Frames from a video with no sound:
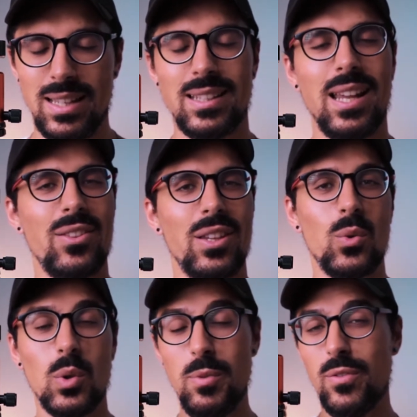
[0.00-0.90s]
that I
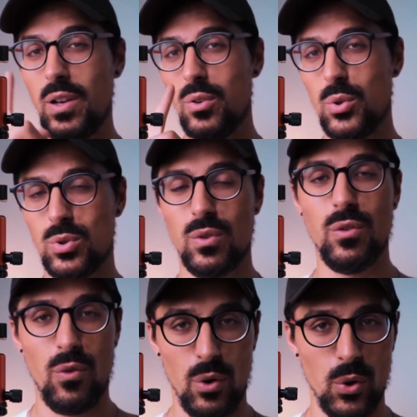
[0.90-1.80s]
think will be very useful
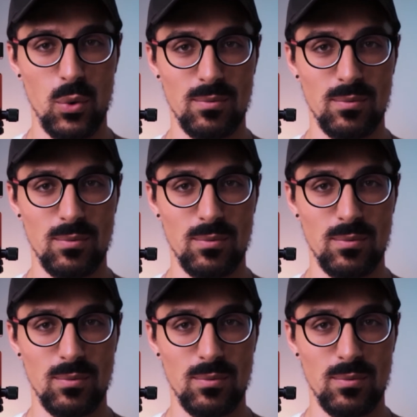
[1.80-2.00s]
for you.